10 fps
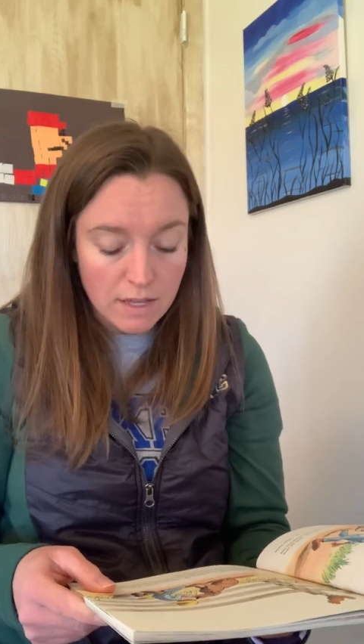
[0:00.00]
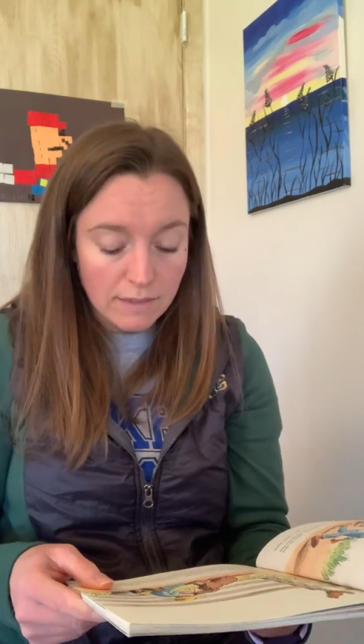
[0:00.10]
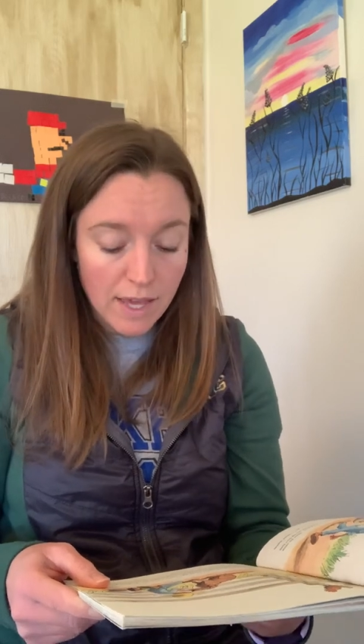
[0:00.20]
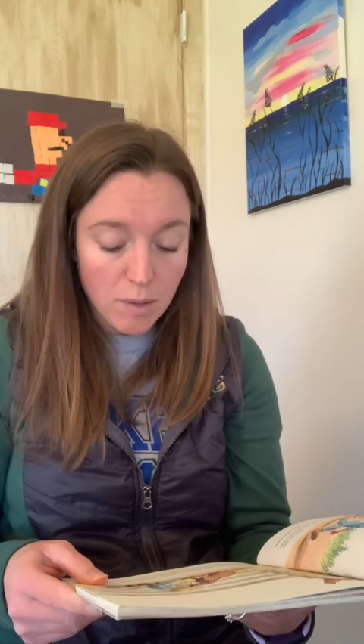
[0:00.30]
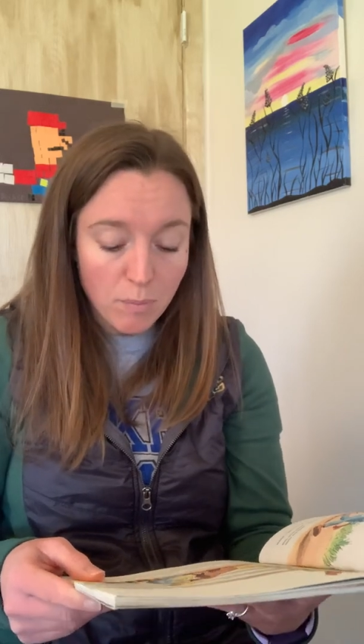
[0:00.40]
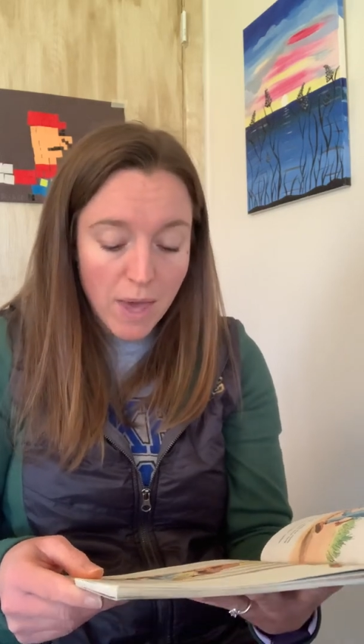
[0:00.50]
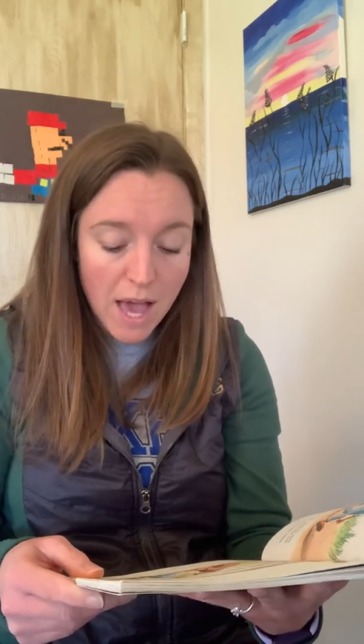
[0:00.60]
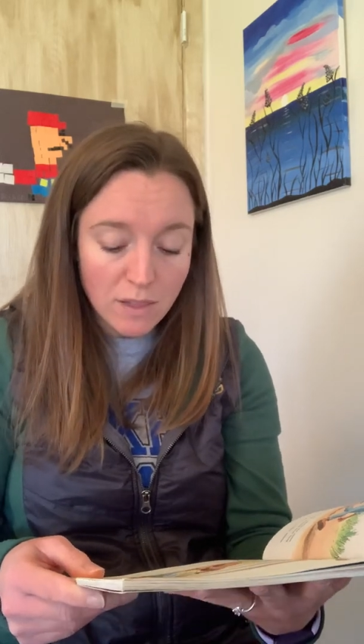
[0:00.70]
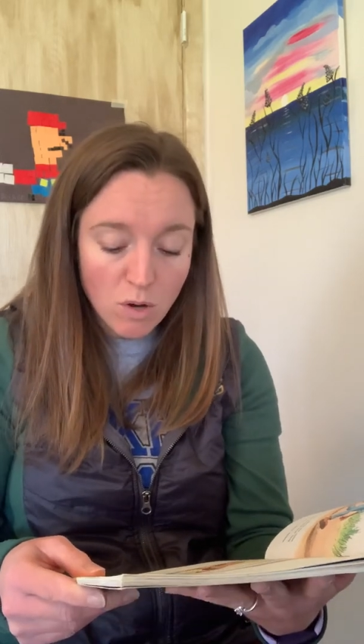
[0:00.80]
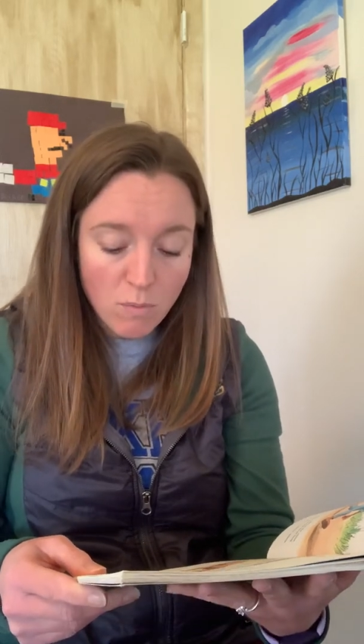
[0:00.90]
like
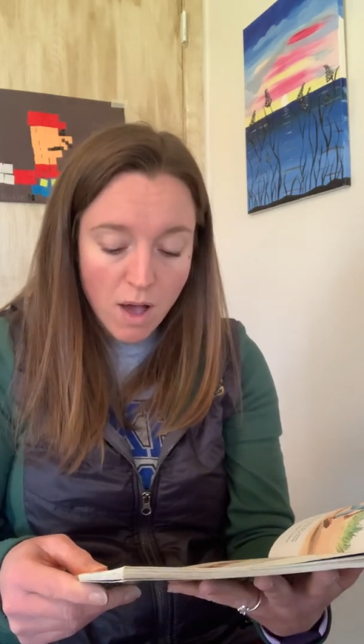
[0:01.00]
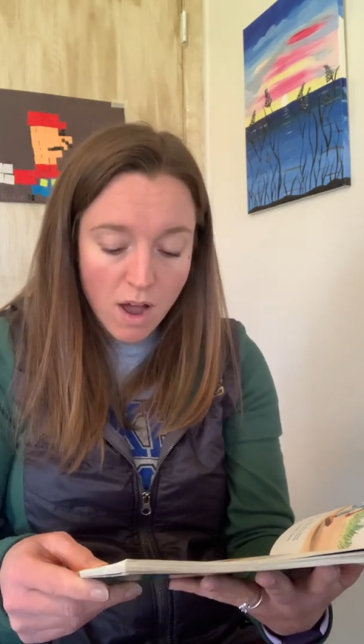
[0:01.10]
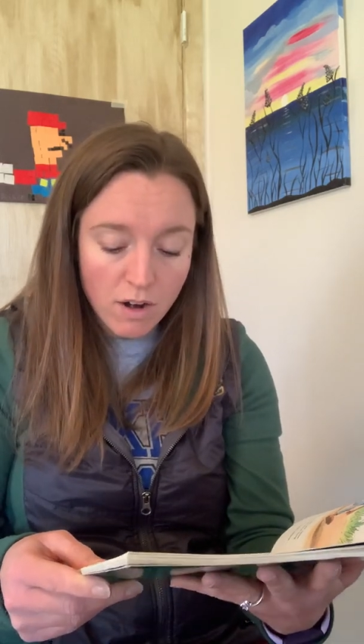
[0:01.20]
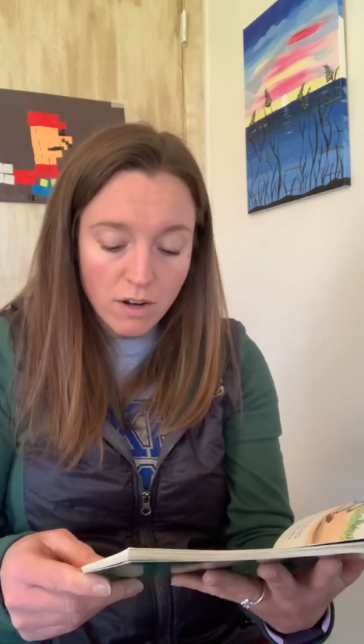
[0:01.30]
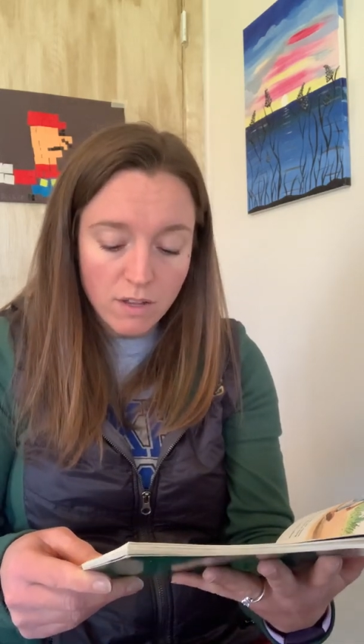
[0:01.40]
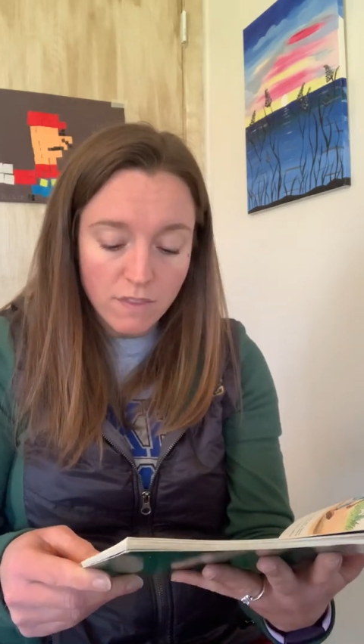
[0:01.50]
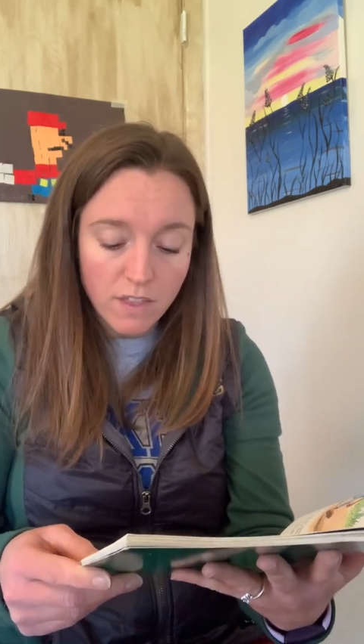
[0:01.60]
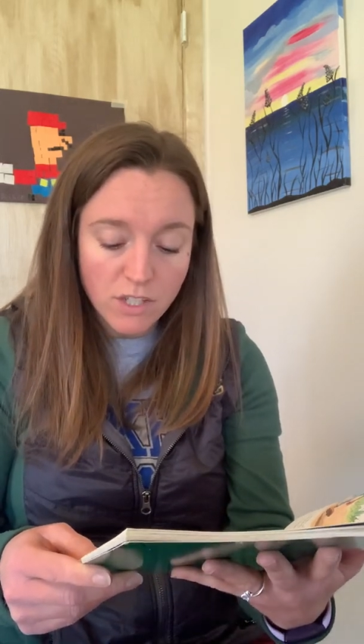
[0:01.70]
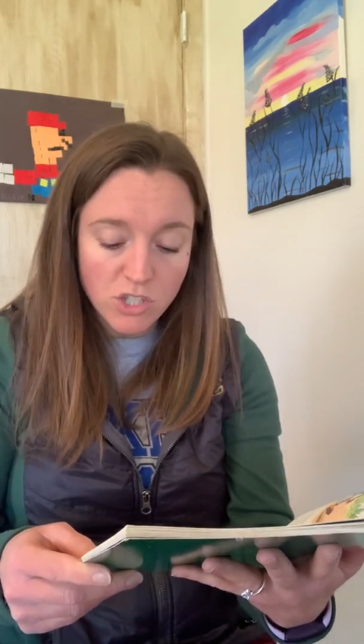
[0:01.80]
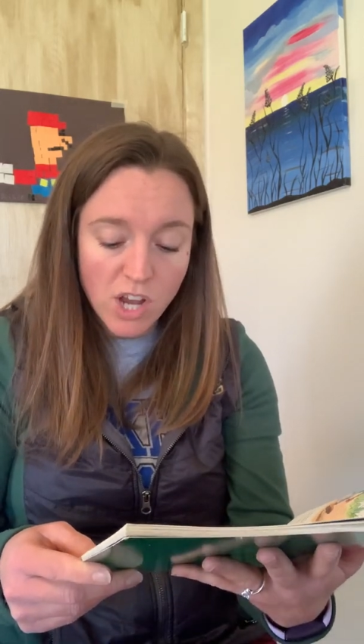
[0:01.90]
Palomar, the
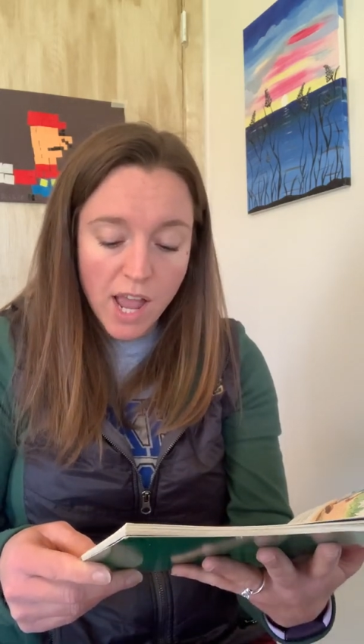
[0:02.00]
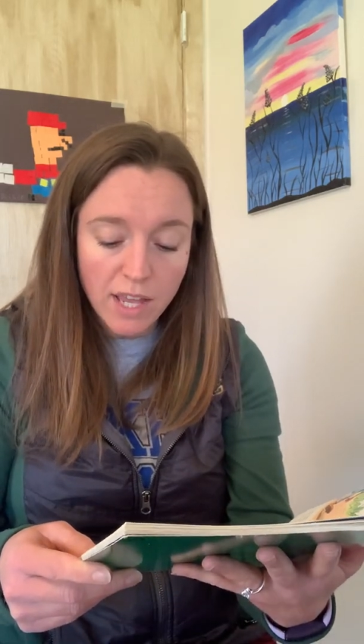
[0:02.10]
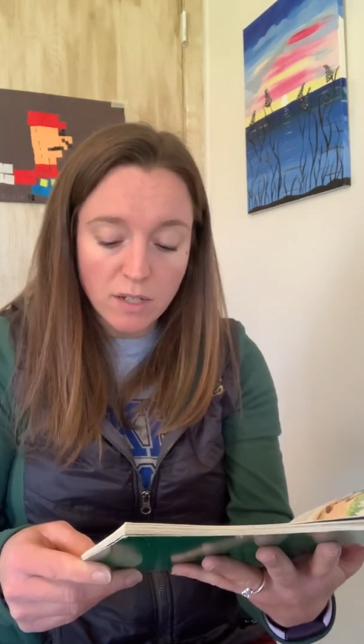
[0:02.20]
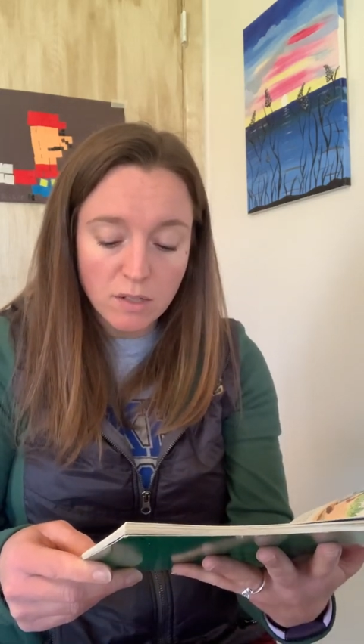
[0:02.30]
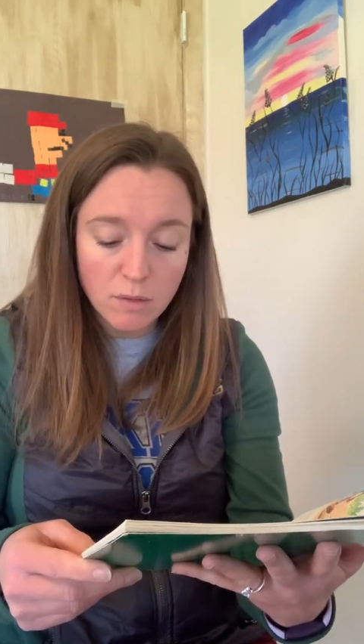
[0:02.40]
giant